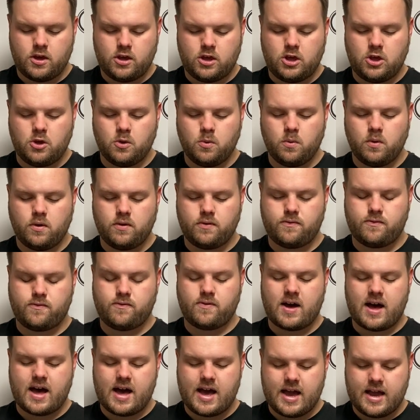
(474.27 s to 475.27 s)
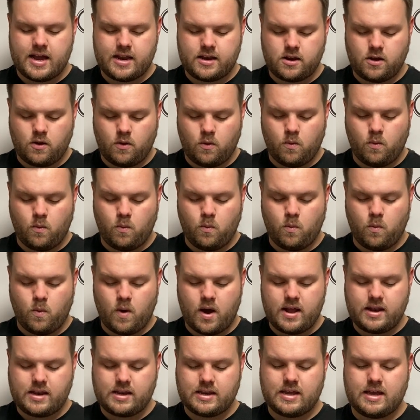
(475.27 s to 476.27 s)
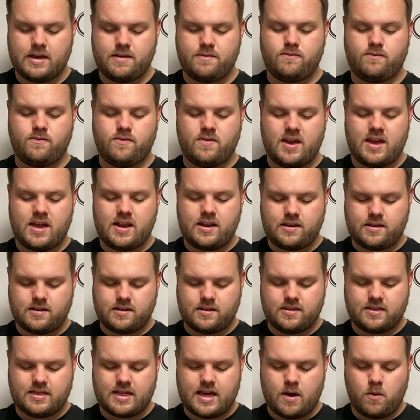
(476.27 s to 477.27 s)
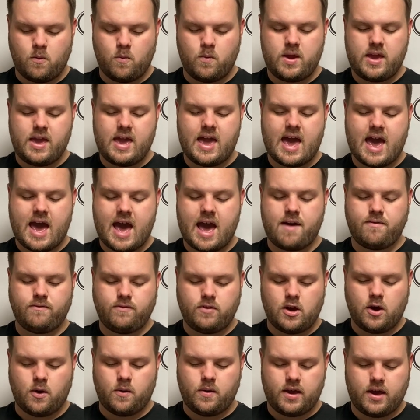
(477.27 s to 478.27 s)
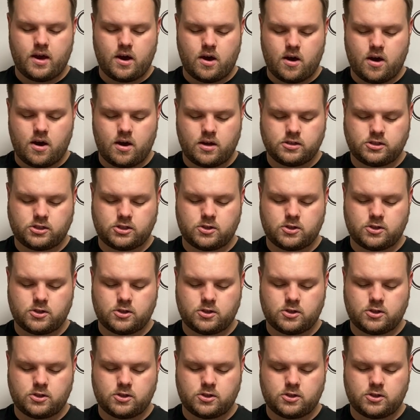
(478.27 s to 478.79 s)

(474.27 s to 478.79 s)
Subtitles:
You will find what event that we have going on.